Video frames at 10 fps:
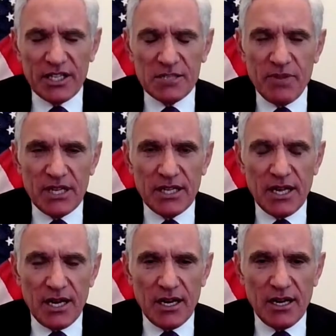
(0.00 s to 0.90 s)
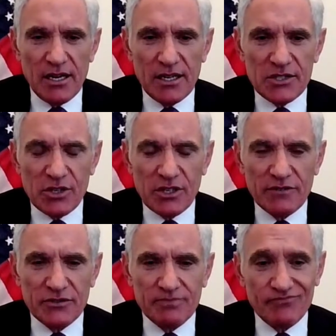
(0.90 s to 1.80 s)
that's been sort
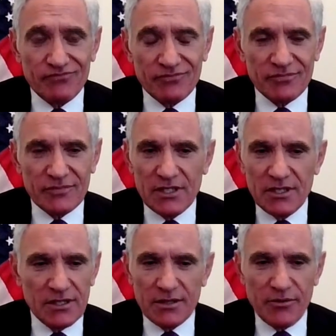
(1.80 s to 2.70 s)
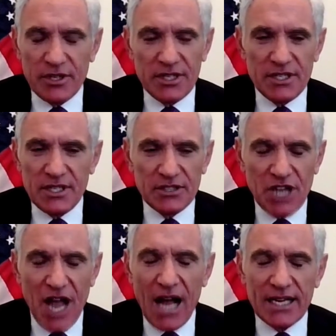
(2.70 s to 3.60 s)
of really
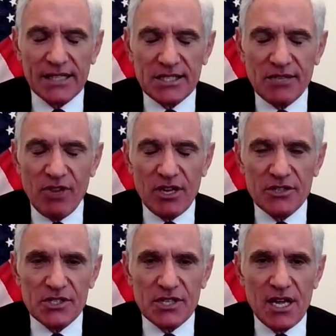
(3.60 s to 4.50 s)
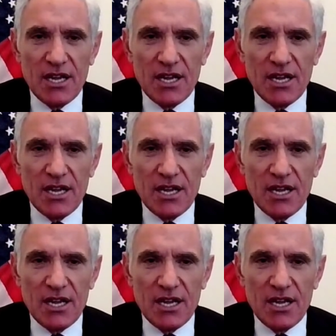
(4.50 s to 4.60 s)
shocking to me is,